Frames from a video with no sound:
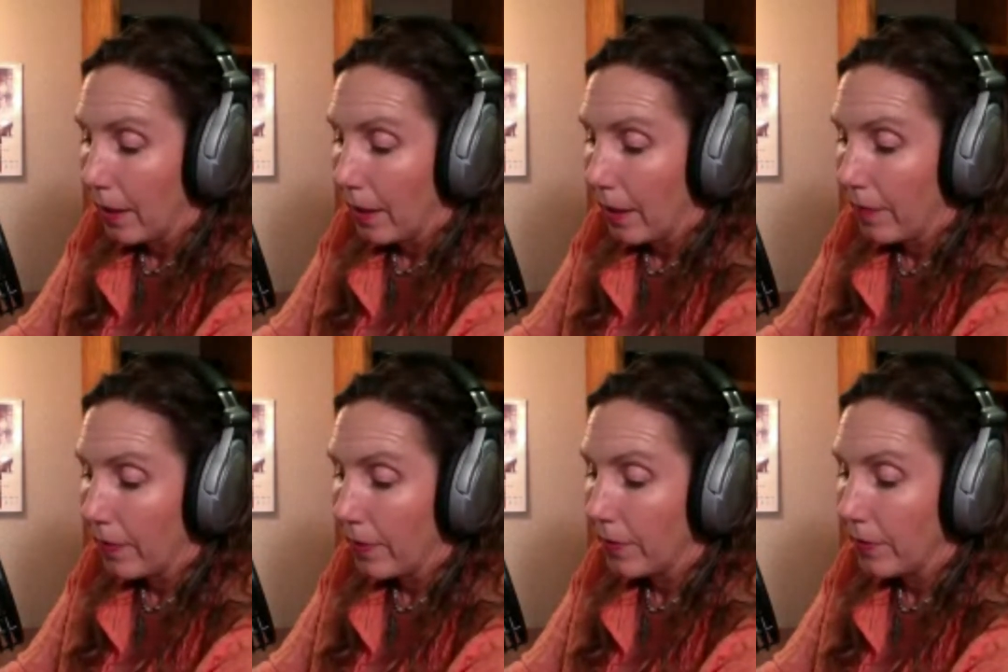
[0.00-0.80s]
If
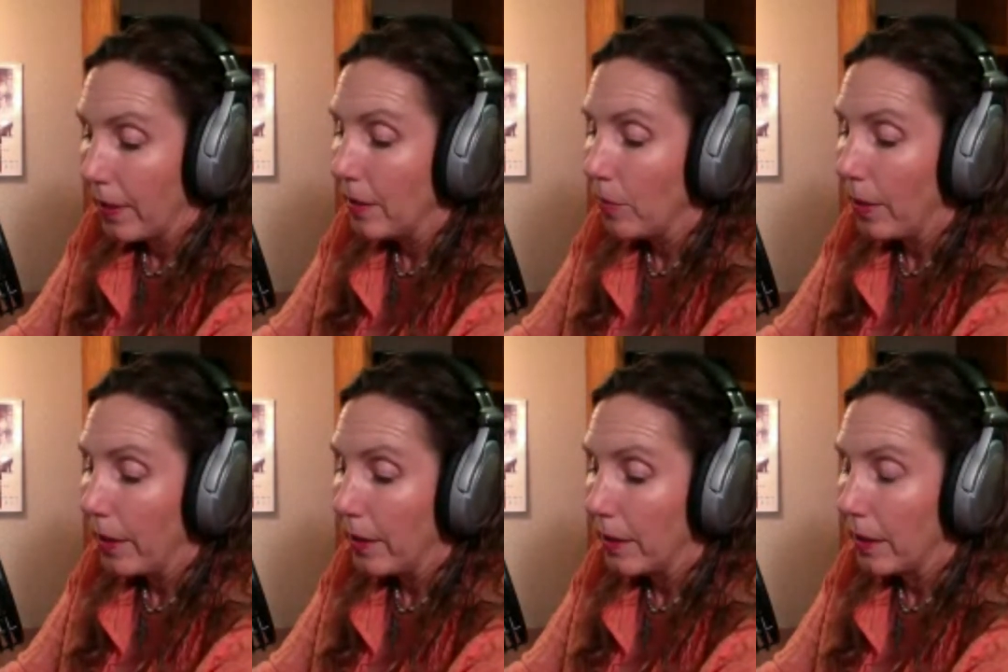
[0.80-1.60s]
there's any
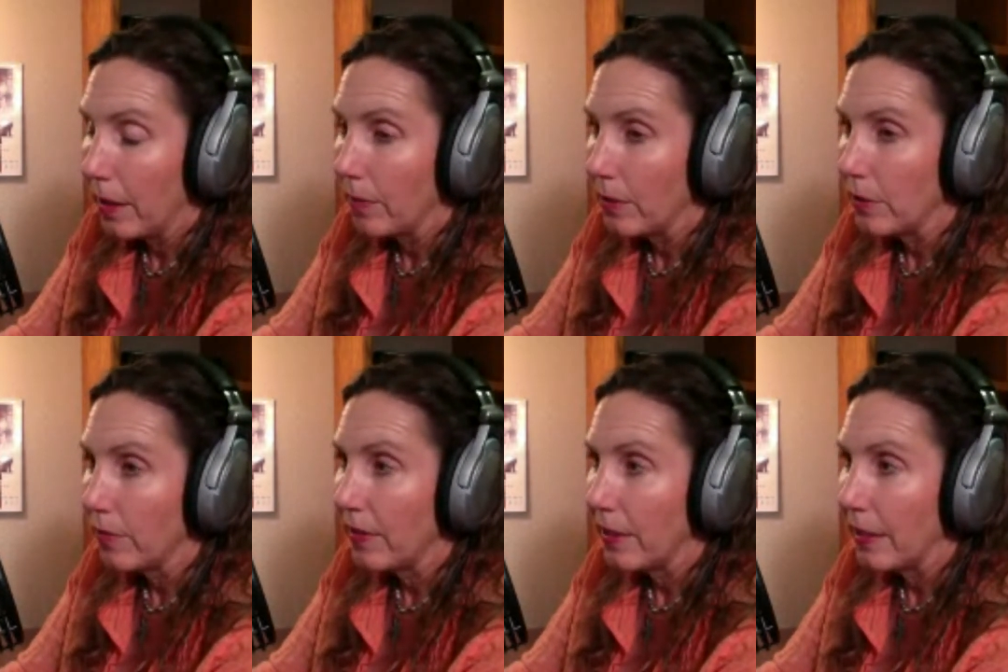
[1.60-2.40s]
way in which you're
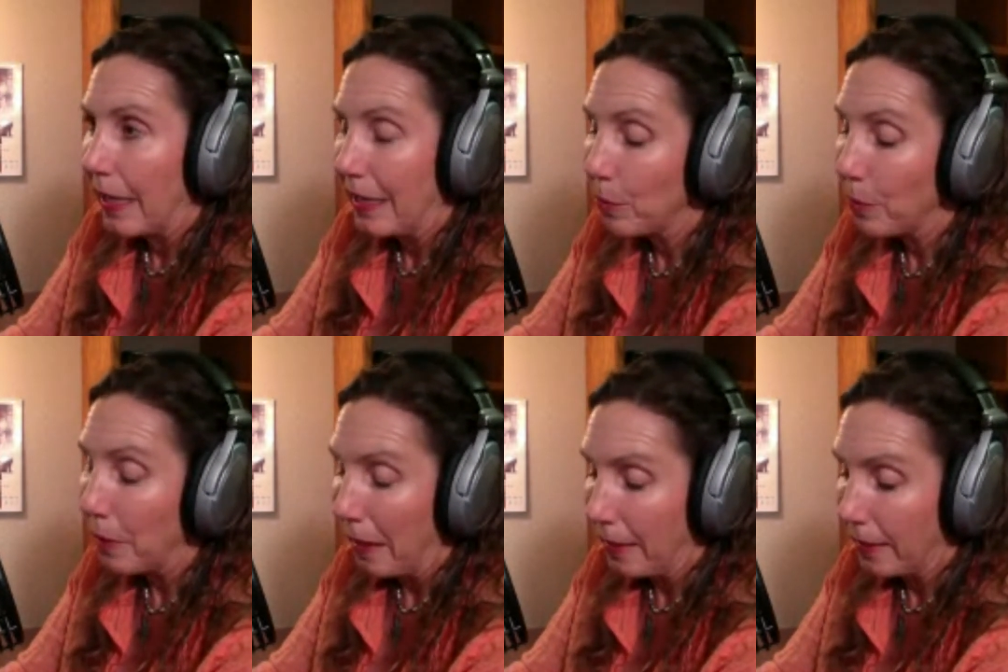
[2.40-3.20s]
feeling any
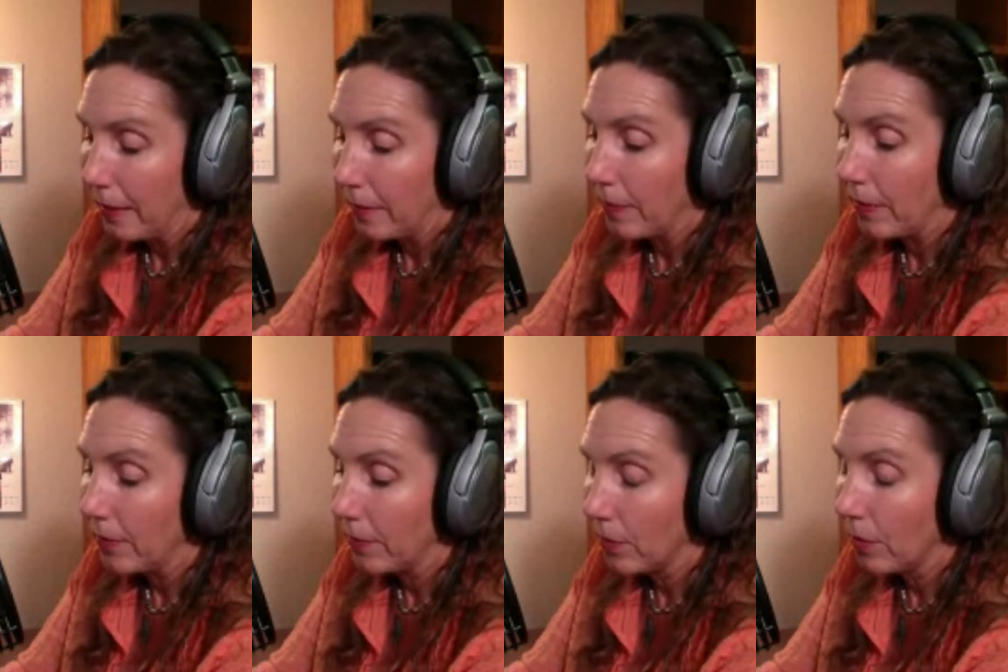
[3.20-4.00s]
pain,
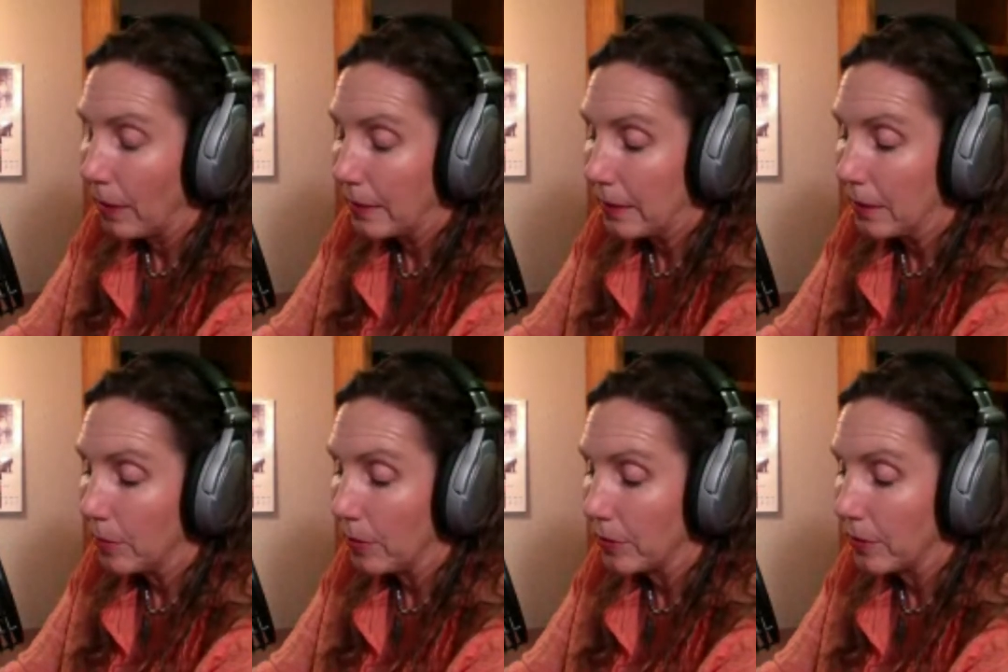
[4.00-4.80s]
physical, mental,
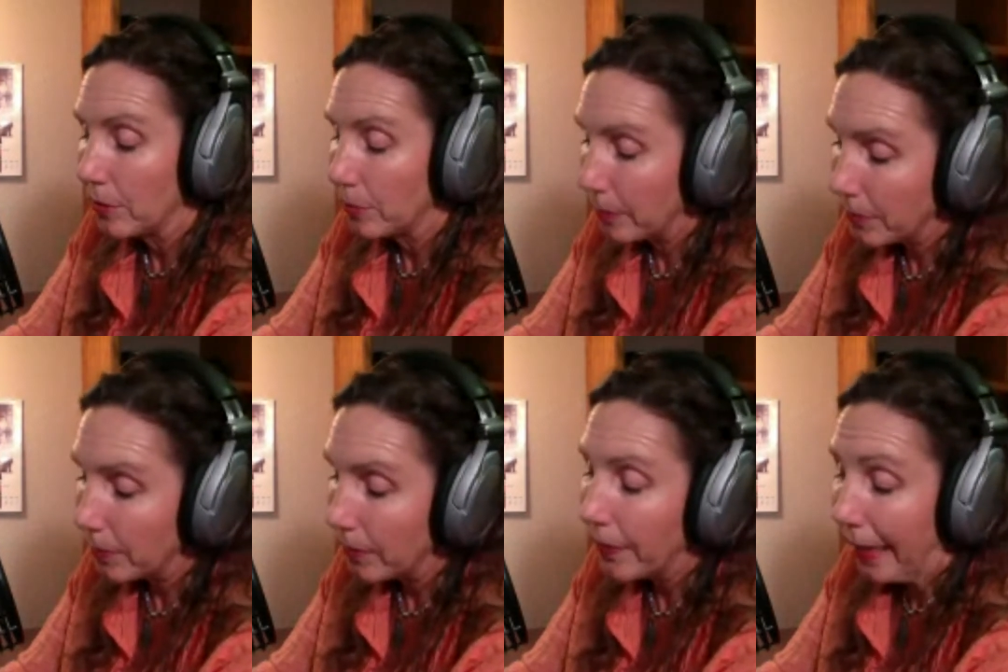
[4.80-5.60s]
emotional,
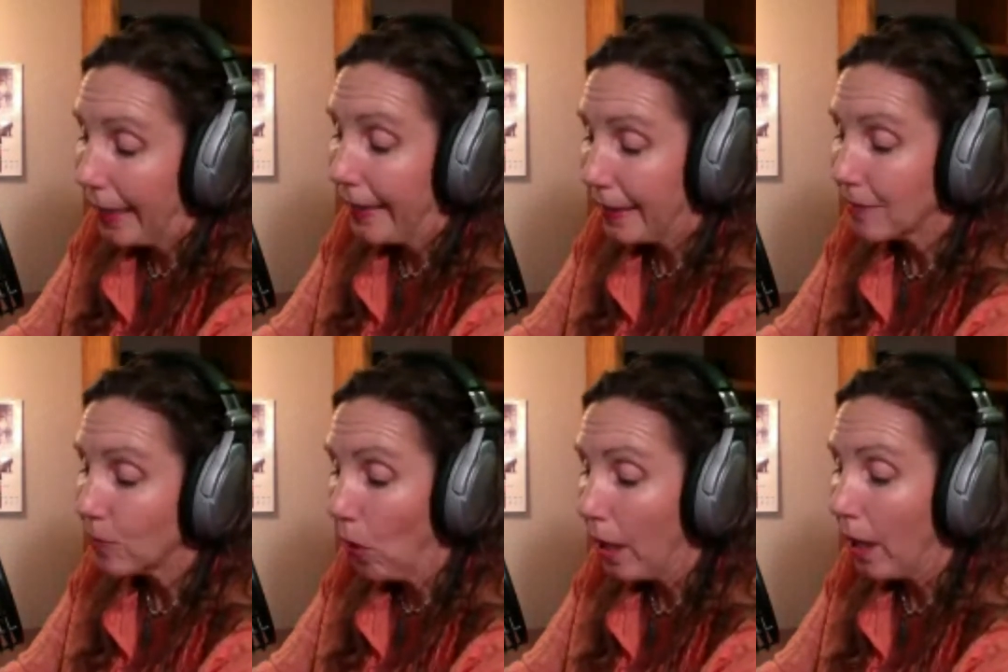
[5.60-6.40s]
spiritual, that is
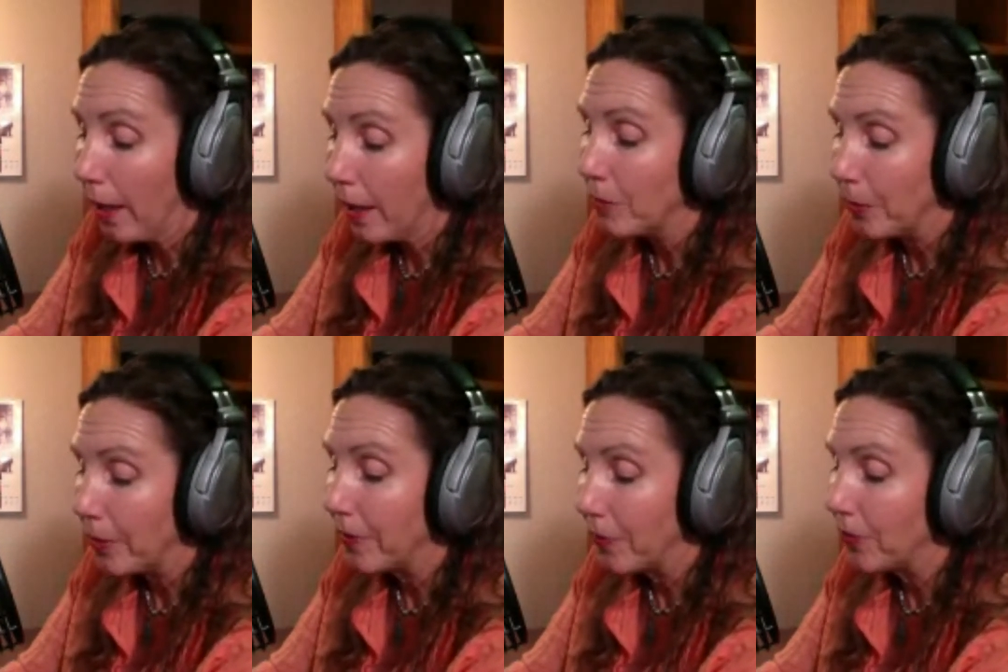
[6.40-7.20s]
what I am
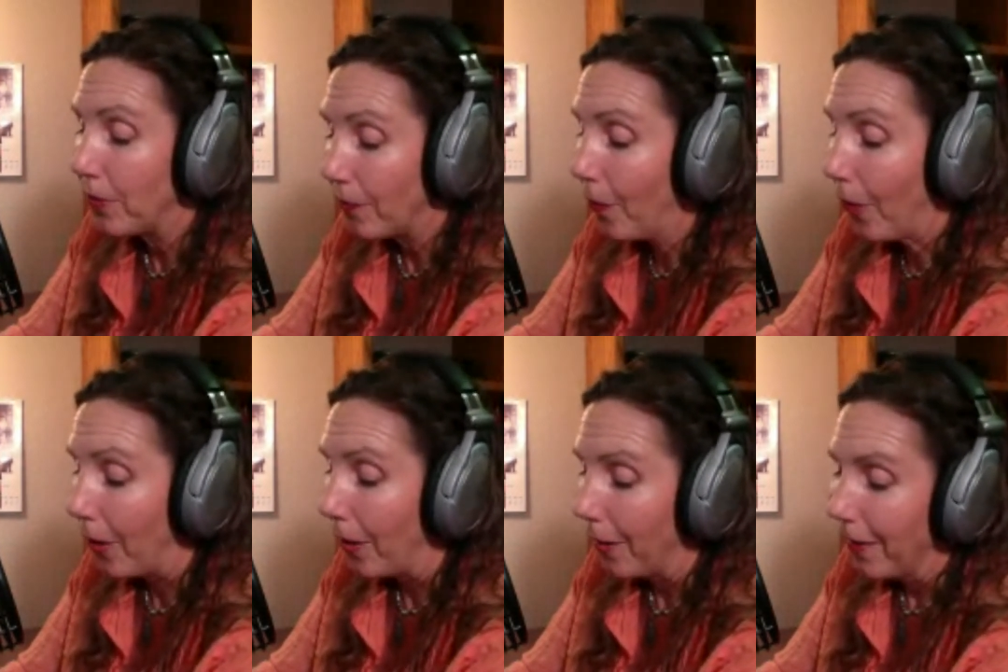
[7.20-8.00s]
doing this show for.
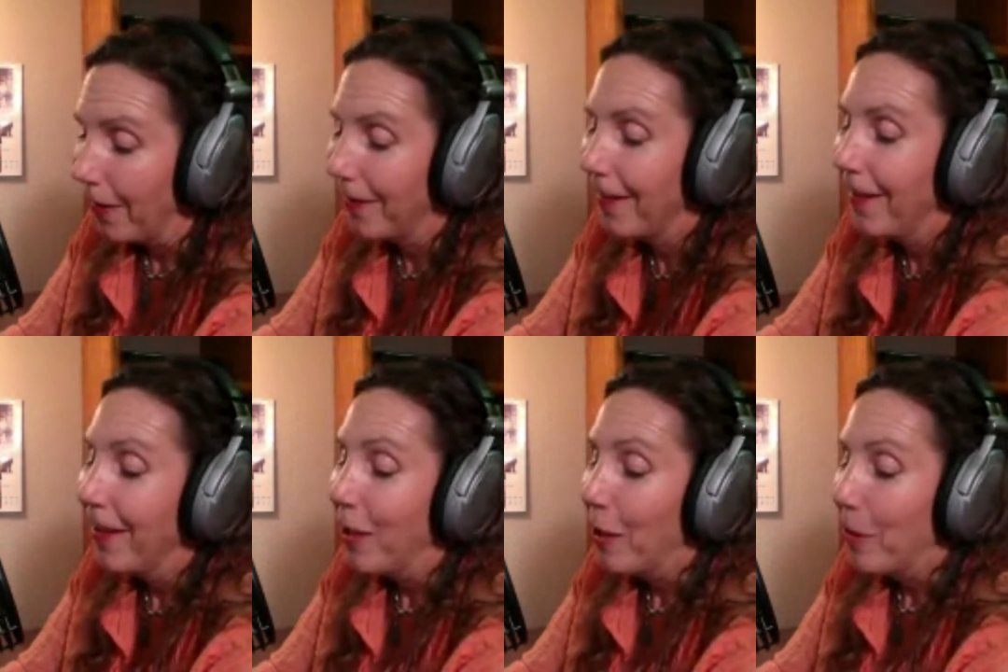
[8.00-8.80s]

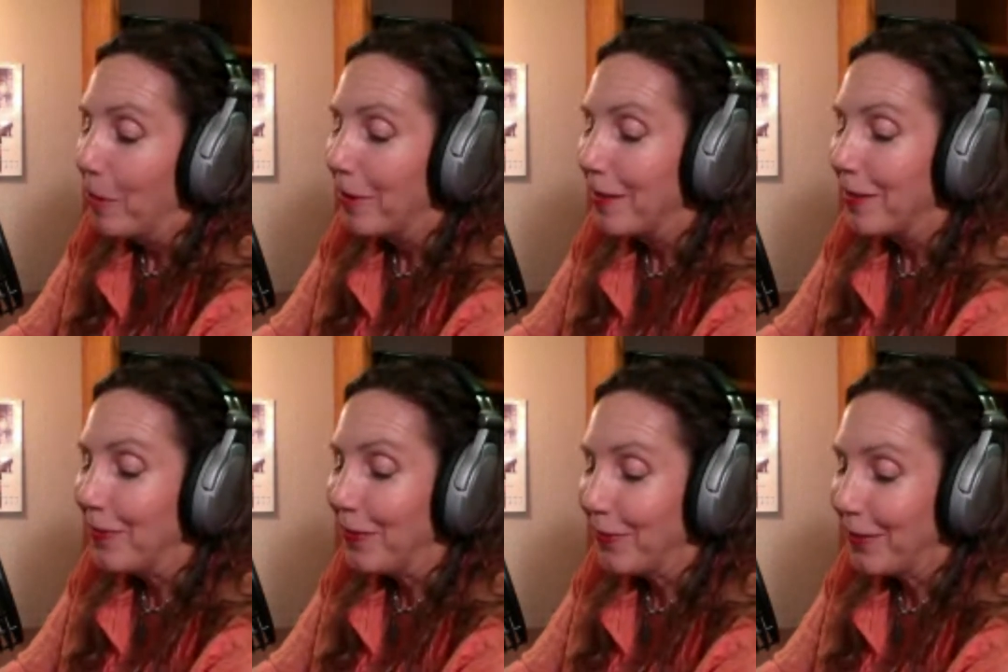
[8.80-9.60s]
Please
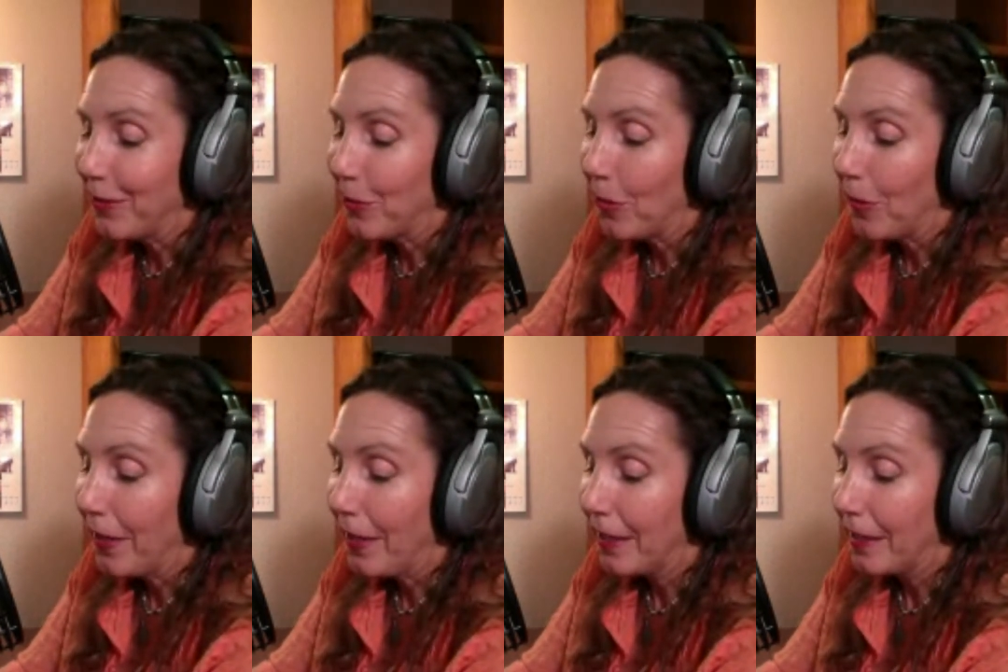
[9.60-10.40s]
feel free to call
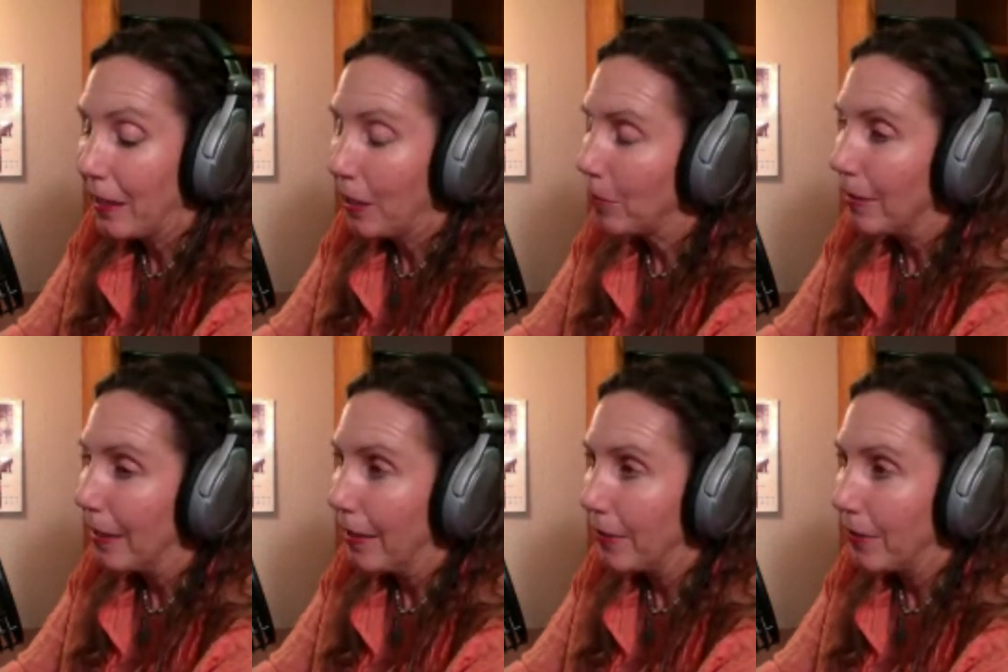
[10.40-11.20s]
in and I will
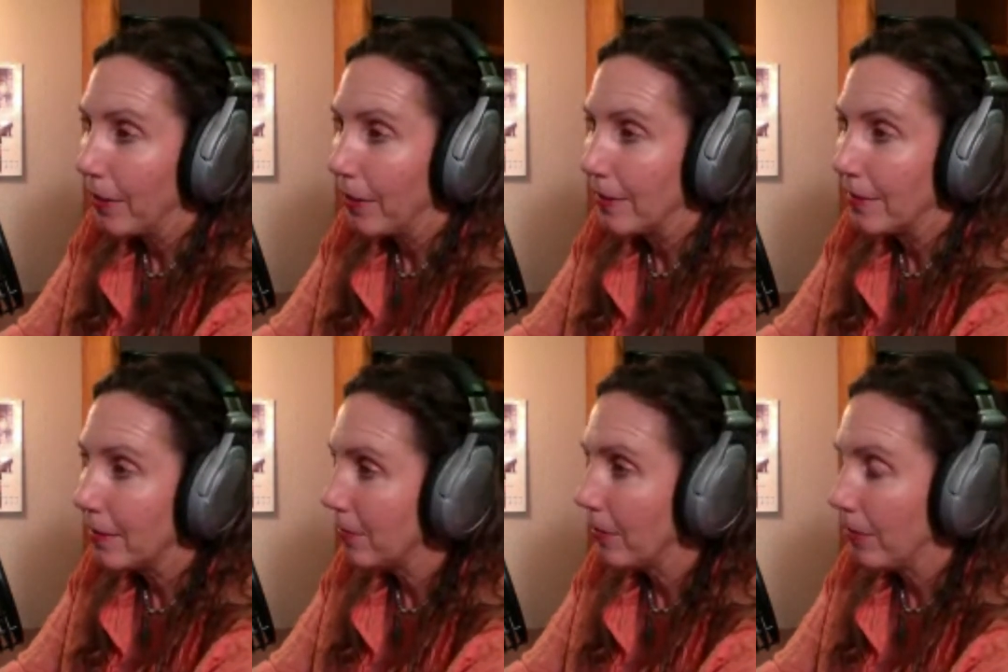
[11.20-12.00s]
guide you and
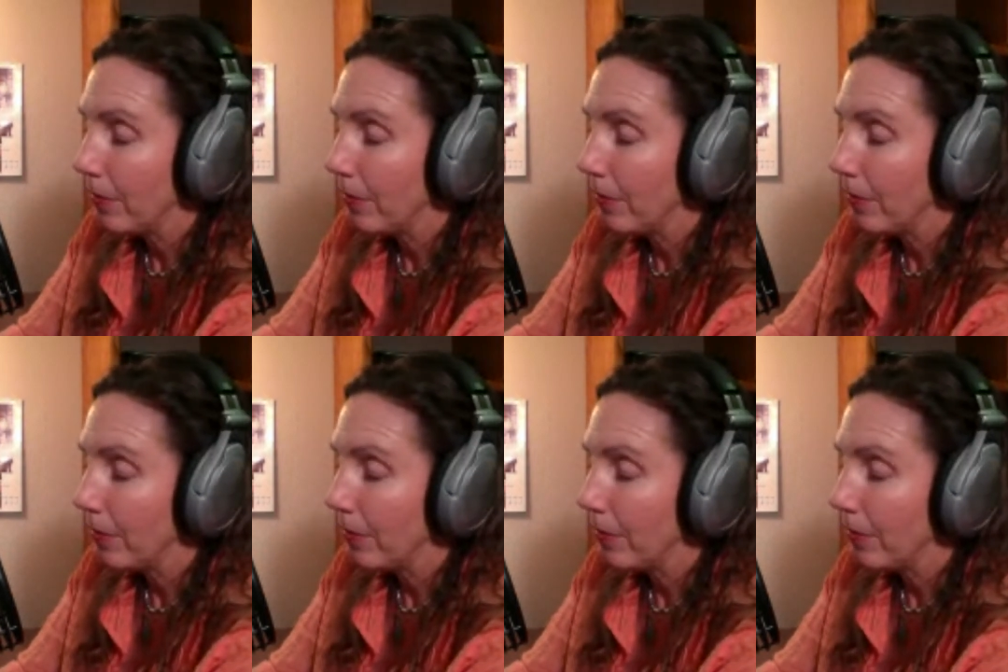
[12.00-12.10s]
assist you